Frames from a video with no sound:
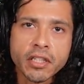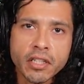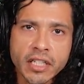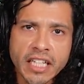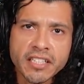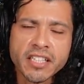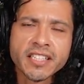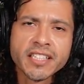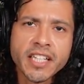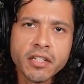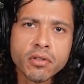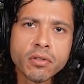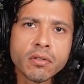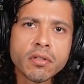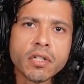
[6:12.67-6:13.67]
That's a
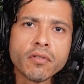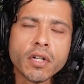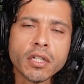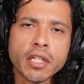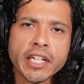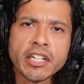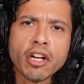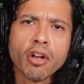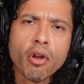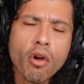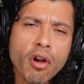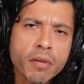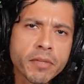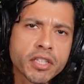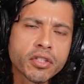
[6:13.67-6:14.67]
signal, like an
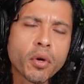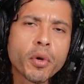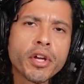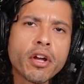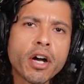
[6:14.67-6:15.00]
alarm that's